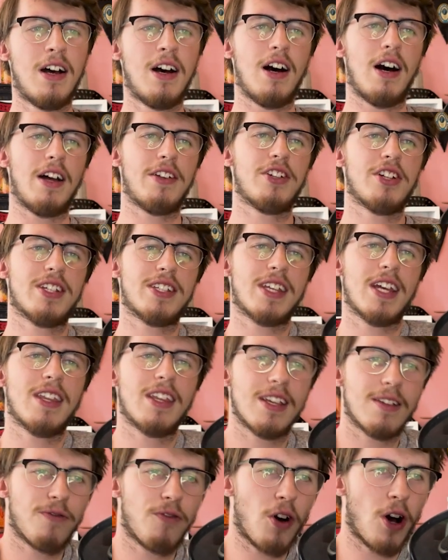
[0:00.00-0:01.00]
I just see
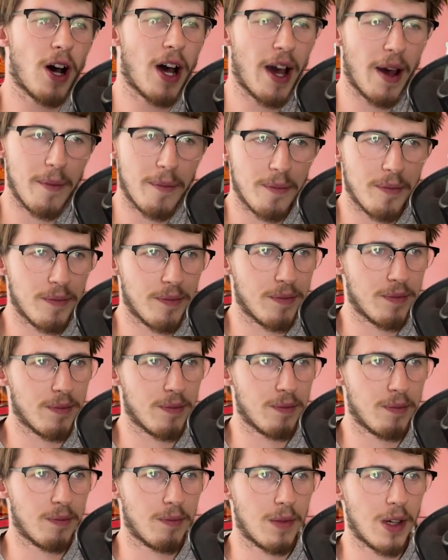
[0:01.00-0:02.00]
this fight,
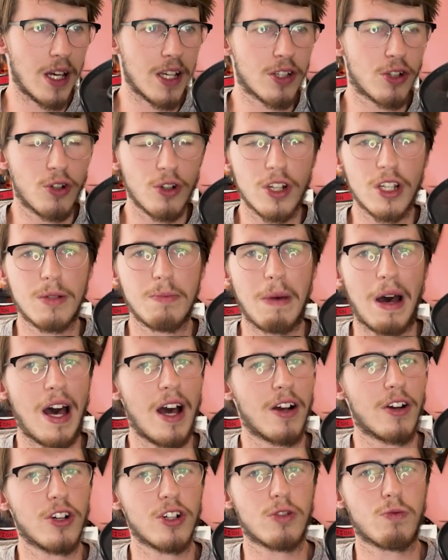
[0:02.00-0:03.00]
as good as
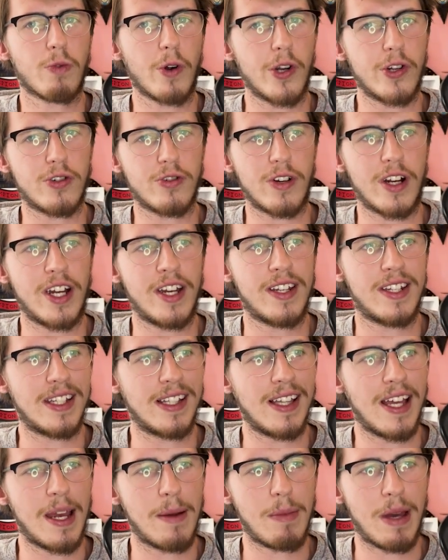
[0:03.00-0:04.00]
Rogerio de
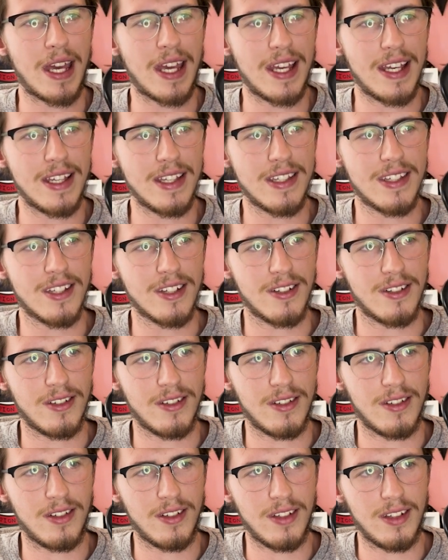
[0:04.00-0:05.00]
Lima is,
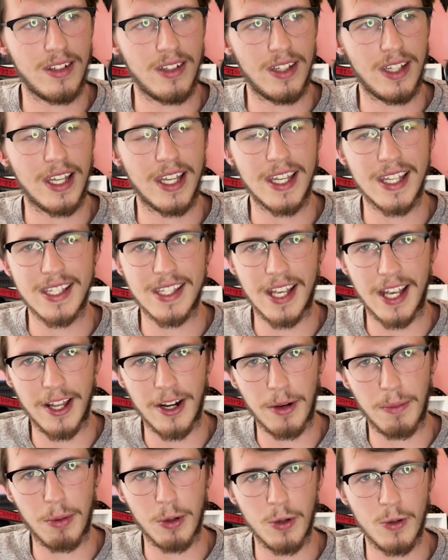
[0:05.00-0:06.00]
he is
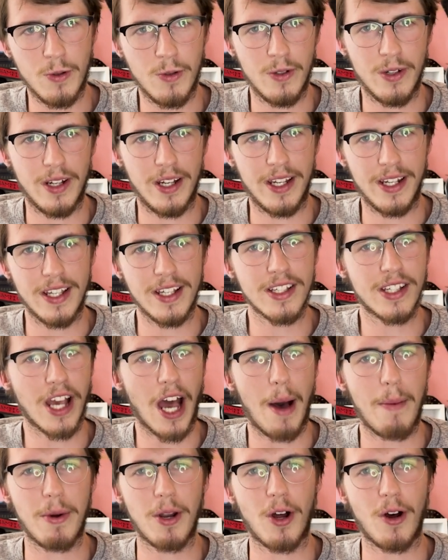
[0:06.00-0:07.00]
hittable, and he is
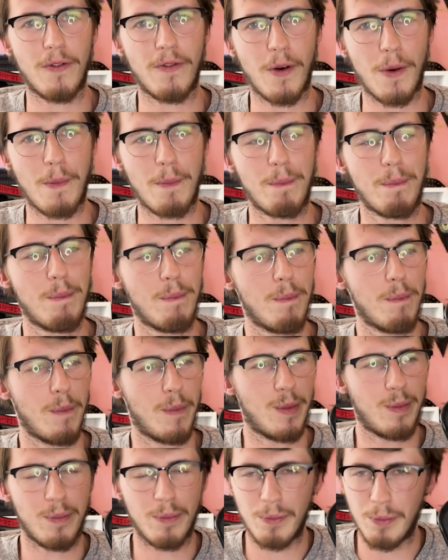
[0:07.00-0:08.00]
coming off a
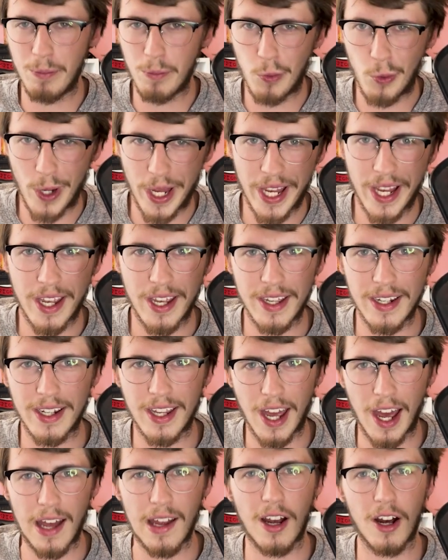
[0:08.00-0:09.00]
wicked
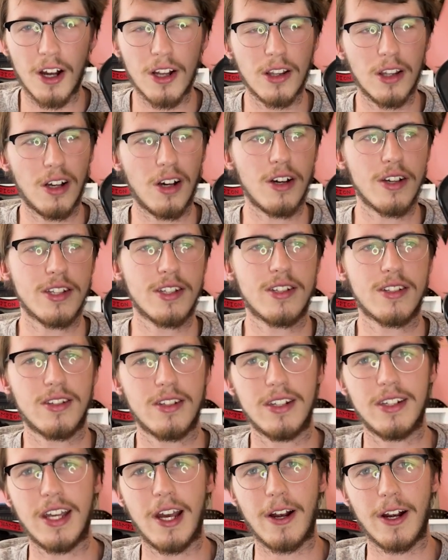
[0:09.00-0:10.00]
KO loss
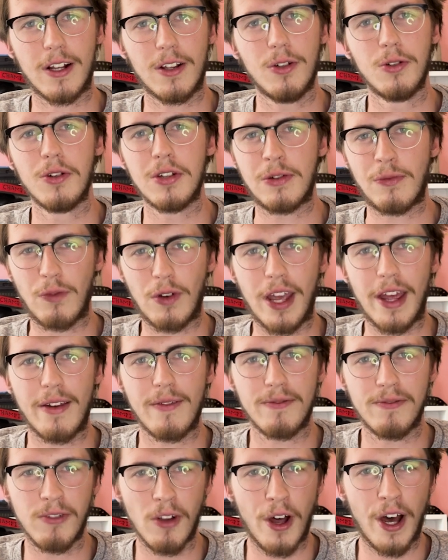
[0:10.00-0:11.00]
to Derek Lewis,
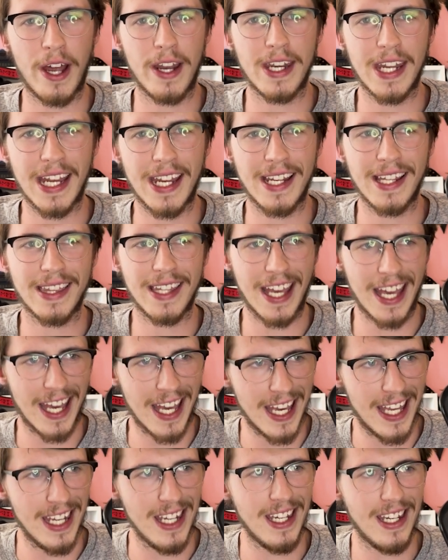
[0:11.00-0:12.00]
getting flying knee in the
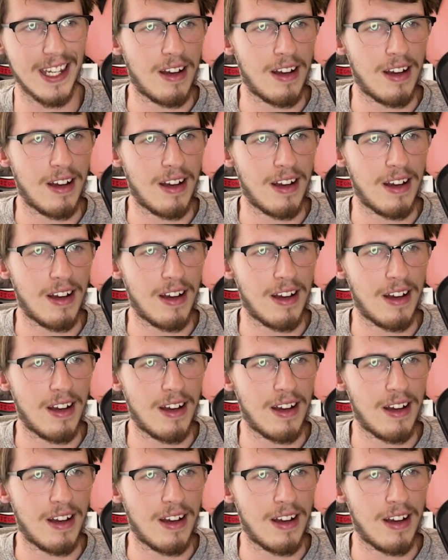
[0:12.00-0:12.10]
head.